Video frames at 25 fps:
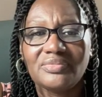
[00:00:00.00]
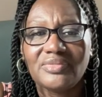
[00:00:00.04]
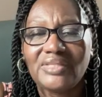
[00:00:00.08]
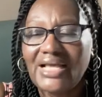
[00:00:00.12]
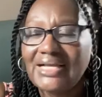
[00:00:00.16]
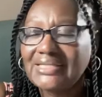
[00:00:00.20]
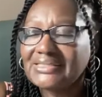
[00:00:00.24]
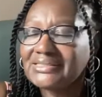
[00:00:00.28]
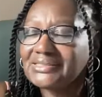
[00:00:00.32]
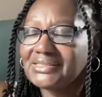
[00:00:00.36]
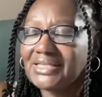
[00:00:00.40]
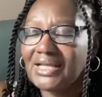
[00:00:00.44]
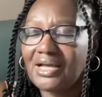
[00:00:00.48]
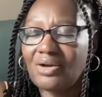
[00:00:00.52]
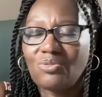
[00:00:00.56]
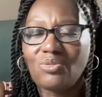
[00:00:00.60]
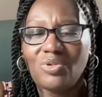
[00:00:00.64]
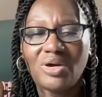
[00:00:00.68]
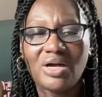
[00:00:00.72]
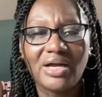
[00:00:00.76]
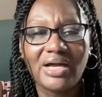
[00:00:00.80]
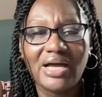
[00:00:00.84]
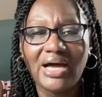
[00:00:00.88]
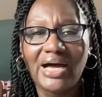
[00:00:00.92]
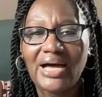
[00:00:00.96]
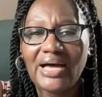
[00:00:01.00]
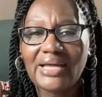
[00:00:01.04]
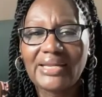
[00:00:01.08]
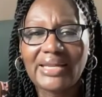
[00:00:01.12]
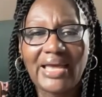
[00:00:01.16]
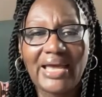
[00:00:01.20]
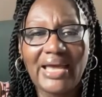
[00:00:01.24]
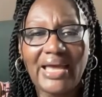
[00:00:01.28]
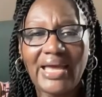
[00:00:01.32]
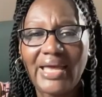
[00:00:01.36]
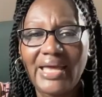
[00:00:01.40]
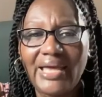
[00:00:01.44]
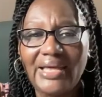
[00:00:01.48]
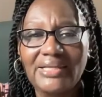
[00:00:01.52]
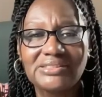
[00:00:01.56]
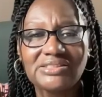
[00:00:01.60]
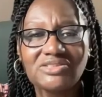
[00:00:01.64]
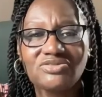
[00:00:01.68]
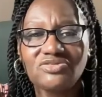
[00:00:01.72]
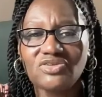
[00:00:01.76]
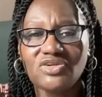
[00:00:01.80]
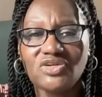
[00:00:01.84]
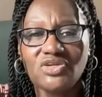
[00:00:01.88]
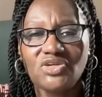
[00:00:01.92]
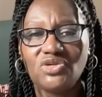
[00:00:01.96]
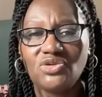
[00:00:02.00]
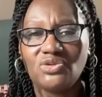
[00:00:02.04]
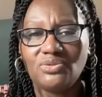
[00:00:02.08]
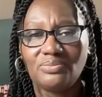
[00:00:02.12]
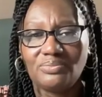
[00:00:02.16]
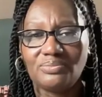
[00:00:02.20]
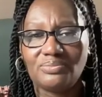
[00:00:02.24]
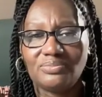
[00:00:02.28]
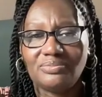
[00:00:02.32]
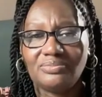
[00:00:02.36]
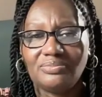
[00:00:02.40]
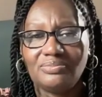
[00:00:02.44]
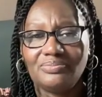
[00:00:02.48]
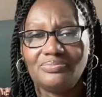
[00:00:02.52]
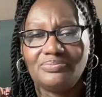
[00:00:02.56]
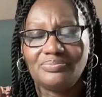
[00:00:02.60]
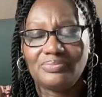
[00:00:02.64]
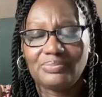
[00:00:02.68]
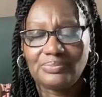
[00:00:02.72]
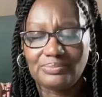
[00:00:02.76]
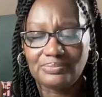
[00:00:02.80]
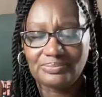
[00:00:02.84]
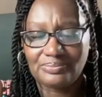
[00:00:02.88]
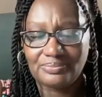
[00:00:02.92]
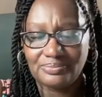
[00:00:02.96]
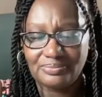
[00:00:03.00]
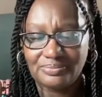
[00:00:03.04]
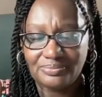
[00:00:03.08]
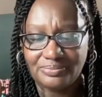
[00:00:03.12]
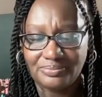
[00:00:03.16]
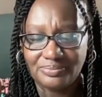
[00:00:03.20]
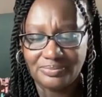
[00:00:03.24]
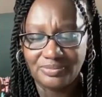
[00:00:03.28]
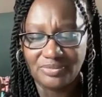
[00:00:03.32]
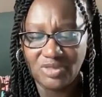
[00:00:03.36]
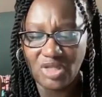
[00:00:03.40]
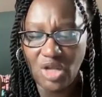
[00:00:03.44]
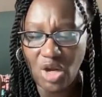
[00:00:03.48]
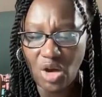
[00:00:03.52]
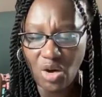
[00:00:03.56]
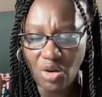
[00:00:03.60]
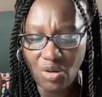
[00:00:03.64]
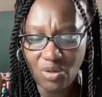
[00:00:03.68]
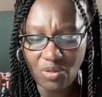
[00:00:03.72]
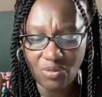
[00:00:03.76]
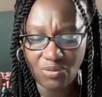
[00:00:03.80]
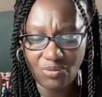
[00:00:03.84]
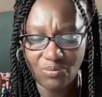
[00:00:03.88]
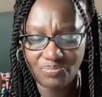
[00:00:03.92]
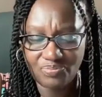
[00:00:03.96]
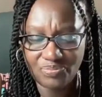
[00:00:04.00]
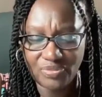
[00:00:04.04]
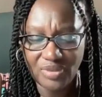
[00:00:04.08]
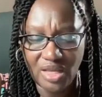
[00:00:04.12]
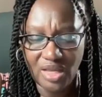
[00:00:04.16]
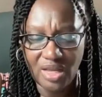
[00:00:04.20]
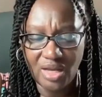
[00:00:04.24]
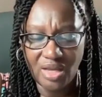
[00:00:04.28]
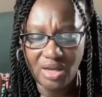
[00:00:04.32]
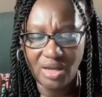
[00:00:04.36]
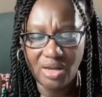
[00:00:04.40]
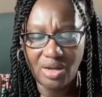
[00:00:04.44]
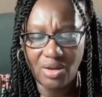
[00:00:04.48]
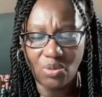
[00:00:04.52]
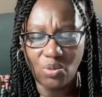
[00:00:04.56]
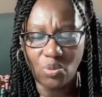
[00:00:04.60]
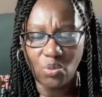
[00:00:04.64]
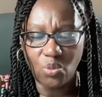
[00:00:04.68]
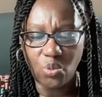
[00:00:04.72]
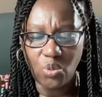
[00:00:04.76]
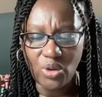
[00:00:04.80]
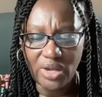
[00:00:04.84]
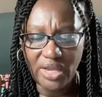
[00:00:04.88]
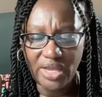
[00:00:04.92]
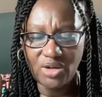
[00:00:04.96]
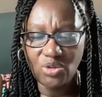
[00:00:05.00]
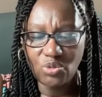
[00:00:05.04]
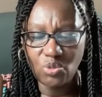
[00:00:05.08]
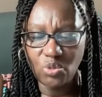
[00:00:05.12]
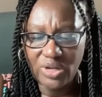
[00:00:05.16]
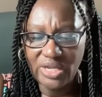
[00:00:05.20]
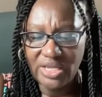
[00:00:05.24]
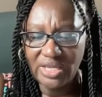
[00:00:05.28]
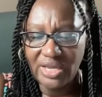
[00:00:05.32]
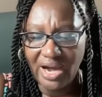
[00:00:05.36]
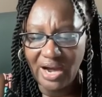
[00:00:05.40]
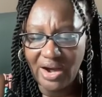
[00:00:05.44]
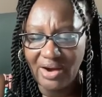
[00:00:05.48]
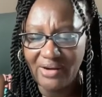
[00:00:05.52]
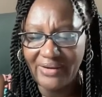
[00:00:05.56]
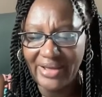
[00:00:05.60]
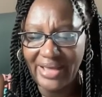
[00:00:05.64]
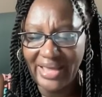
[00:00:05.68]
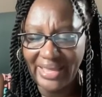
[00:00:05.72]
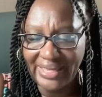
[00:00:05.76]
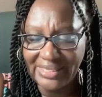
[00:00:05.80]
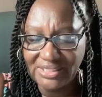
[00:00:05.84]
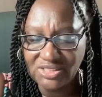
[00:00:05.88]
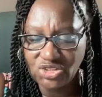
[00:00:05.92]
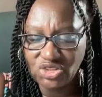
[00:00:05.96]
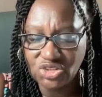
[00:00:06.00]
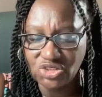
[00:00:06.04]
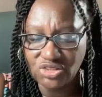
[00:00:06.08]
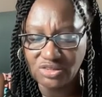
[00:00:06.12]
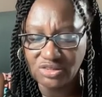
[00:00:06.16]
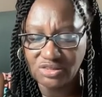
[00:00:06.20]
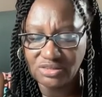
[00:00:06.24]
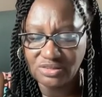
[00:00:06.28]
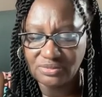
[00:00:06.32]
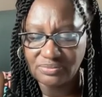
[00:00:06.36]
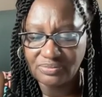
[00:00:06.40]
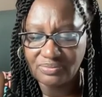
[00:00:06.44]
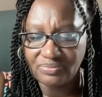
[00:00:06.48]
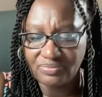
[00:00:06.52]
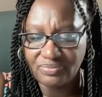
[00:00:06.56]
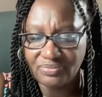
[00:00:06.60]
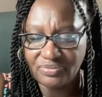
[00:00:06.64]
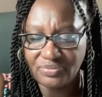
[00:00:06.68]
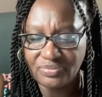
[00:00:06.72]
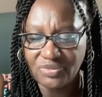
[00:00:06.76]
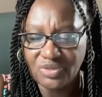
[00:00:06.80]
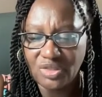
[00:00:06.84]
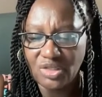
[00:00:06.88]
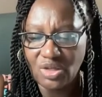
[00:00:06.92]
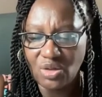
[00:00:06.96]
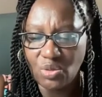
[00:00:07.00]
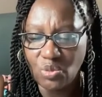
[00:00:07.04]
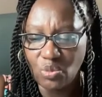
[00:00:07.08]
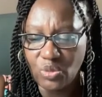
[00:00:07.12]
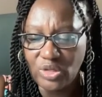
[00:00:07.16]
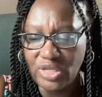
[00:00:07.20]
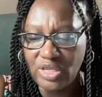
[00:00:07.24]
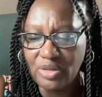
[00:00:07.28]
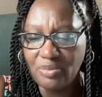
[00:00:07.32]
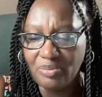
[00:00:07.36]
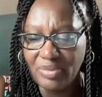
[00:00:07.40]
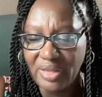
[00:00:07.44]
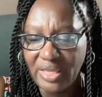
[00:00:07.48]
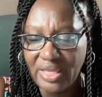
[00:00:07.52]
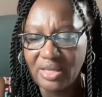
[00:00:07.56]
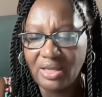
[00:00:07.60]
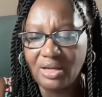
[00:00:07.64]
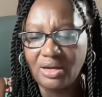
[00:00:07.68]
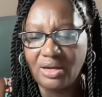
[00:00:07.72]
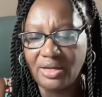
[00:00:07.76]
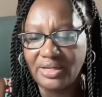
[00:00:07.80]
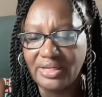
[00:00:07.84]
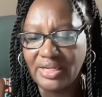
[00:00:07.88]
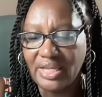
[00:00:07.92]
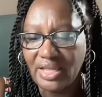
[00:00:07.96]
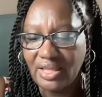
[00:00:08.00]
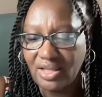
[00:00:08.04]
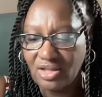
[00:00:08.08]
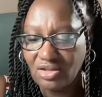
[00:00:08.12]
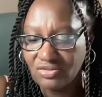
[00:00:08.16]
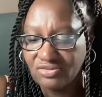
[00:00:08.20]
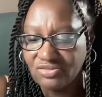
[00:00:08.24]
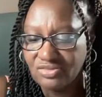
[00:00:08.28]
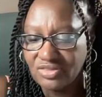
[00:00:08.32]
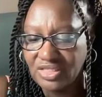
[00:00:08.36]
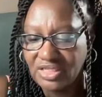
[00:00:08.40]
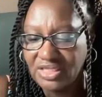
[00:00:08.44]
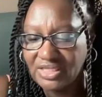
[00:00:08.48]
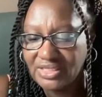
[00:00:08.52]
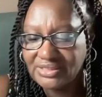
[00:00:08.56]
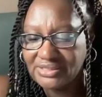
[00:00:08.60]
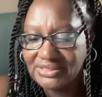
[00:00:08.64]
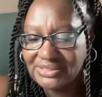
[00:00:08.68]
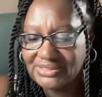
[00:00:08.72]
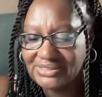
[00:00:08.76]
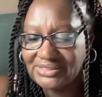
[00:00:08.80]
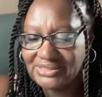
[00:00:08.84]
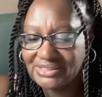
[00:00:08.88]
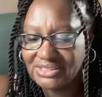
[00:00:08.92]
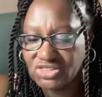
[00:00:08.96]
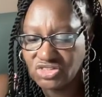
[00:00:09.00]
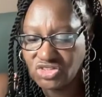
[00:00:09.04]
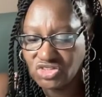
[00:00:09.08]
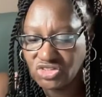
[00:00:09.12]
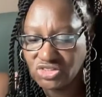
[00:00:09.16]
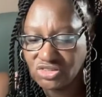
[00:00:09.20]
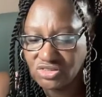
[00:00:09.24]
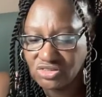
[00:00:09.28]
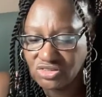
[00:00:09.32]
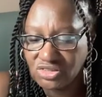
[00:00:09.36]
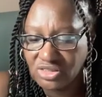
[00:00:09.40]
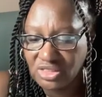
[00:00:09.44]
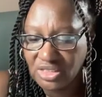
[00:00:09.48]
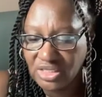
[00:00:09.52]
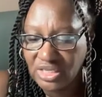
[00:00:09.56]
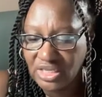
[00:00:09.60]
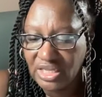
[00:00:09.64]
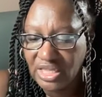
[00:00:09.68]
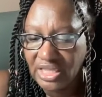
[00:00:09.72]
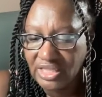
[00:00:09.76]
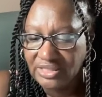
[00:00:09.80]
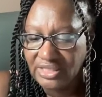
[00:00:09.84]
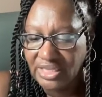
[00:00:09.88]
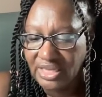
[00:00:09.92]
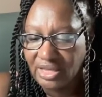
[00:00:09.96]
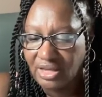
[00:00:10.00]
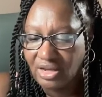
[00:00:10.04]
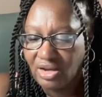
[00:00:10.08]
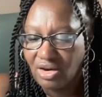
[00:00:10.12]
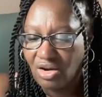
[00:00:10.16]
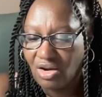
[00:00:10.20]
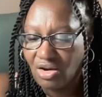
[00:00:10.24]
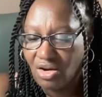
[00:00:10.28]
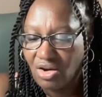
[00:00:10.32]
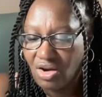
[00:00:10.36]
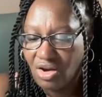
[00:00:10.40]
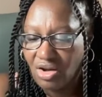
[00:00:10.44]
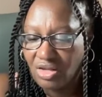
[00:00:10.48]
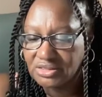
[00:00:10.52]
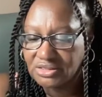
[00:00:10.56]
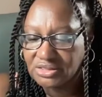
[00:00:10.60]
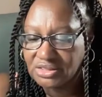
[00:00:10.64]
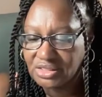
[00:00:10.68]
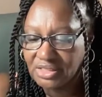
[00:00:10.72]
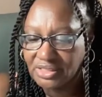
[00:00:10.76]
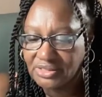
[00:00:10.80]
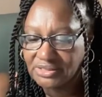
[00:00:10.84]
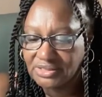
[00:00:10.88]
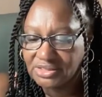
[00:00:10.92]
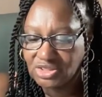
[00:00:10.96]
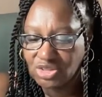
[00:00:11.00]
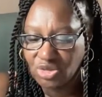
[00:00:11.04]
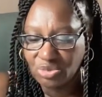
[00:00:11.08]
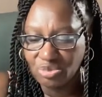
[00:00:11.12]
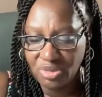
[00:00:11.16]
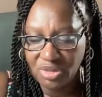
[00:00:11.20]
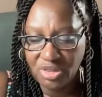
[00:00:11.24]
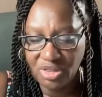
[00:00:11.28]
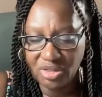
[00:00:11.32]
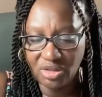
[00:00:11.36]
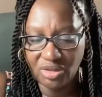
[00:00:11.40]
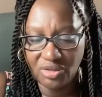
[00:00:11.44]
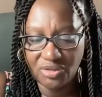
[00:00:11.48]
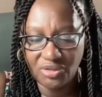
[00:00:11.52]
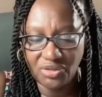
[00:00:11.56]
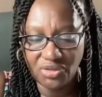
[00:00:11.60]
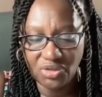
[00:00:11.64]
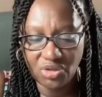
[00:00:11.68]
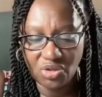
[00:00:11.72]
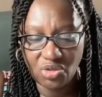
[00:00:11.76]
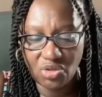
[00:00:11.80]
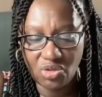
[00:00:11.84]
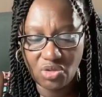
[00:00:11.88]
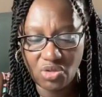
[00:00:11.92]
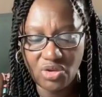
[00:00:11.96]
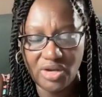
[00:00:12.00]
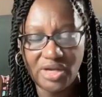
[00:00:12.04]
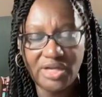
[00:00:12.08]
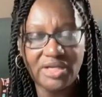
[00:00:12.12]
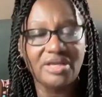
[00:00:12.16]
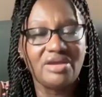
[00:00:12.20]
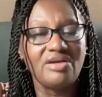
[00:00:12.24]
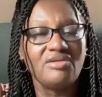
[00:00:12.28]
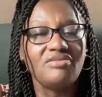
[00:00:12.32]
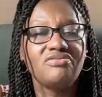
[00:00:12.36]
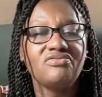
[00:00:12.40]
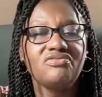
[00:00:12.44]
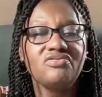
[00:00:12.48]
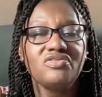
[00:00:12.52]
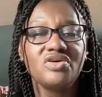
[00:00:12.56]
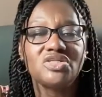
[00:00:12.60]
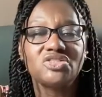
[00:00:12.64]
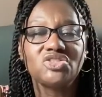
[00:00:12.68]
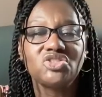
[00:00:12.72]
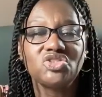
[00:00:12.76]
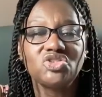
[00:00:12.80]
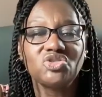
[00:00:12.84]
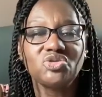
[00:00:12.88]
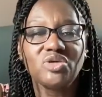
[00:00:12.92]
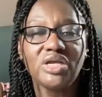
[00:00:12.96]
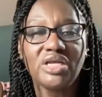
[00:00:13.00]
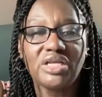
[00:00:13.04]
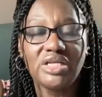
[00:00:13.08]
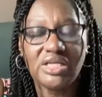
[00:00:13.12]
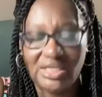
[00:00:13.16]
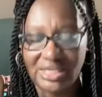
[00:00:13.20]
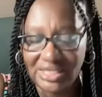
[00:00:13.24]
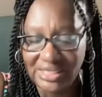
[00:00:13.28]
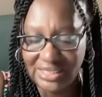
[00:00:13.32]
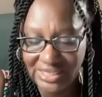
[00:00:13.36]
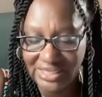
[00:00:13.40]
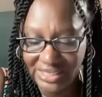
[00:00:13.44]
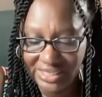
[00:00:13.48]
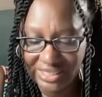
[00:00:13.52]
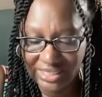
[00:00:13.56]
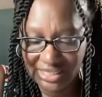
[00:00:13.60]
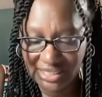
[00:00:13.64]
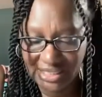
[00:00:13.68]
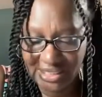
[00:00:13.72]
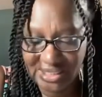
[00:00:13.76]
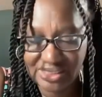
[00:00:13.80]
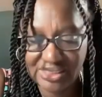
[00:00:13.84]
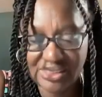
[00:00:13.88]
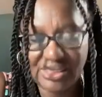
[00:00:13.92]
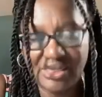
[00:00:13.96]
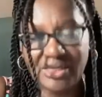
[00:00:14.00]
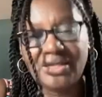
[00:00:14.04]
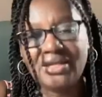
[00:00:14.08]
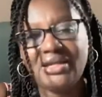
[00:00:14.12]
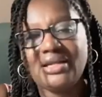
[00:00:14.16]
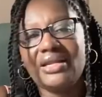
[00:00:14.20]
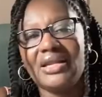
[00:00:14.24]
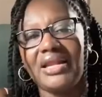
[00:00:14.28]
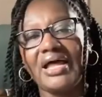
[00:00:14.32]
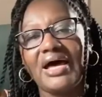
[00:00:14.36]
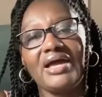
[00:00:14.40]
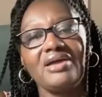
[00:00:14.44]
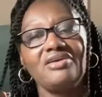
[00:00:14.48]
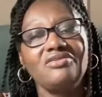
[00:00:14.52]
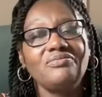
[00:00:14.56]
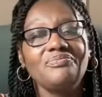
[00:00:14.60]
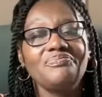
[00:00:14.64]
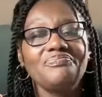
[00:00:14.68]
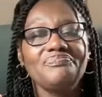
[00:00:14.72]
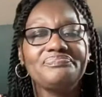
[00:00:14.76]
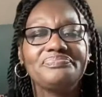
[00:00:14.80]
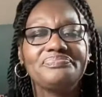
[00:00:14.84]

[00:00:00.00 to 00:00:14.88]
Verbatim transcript: That's not what God has for you. No. When we are anxious, we make unhealthy decisions that cause us to be annoyed and frustrated in life.